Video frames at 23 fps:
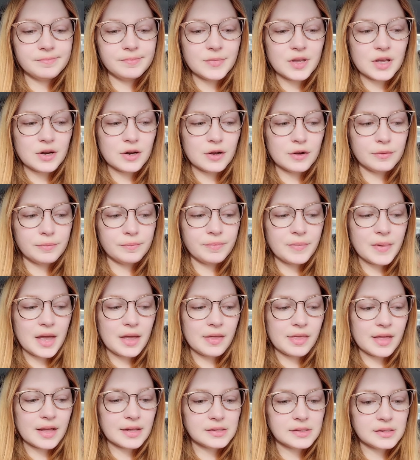you know, and
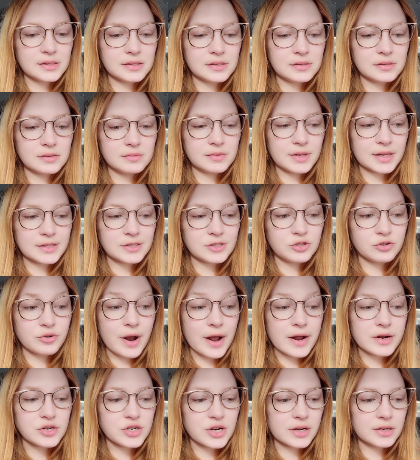that's
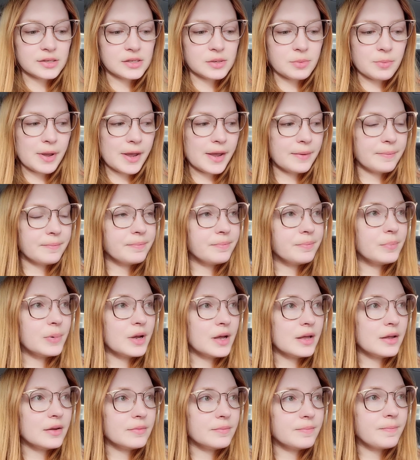tragic to me,
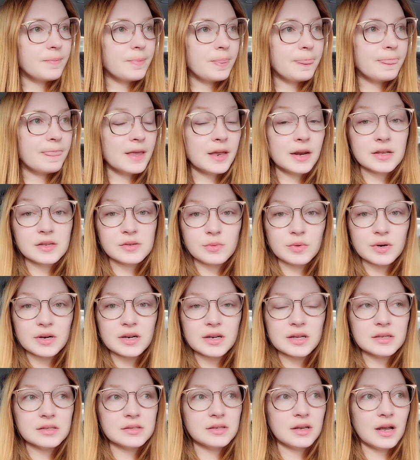but it is what it
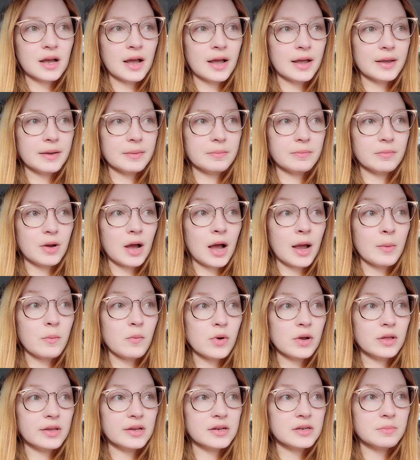is. I'm
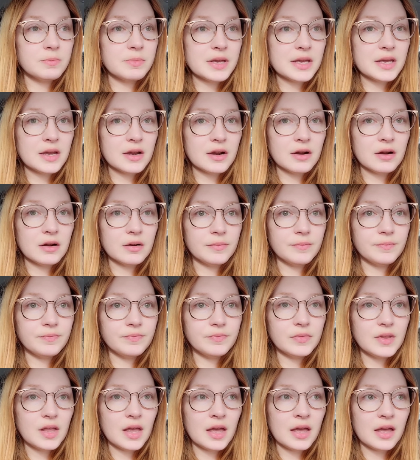willing to be here
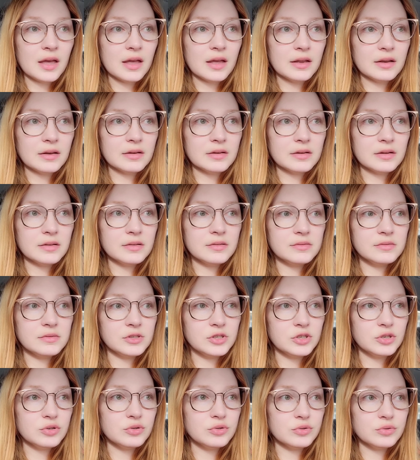and
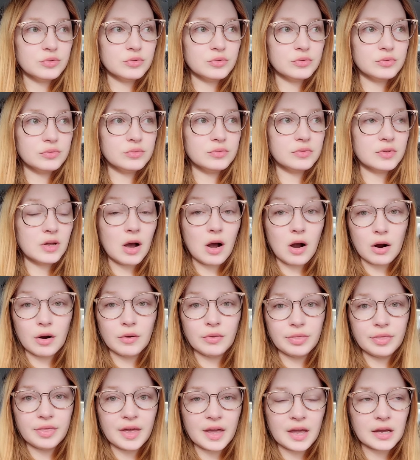do the
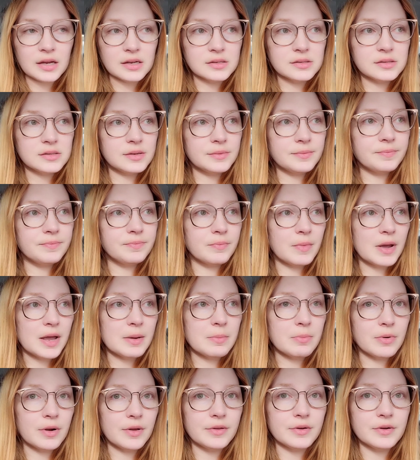hard things. My
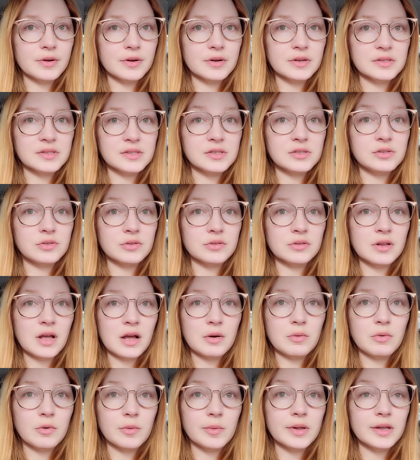brother and sister-in-law
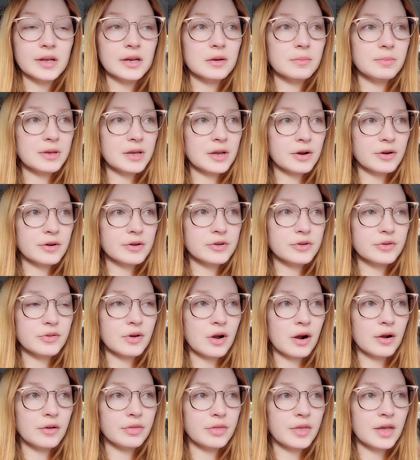were willing to be here and do the
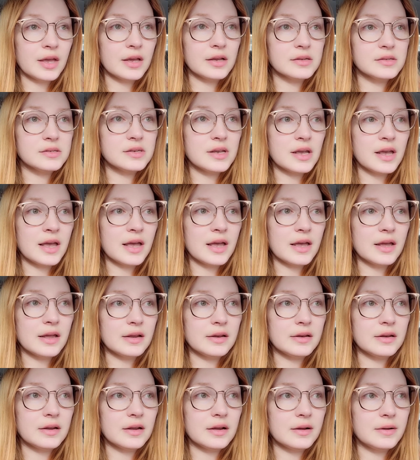hard things,
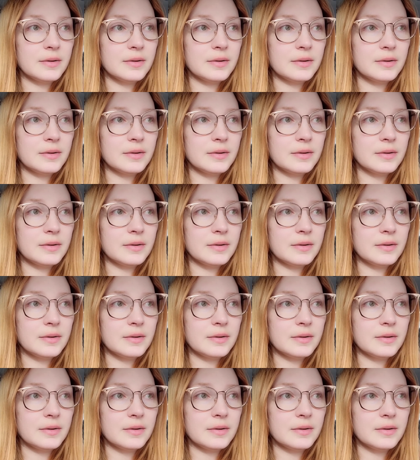and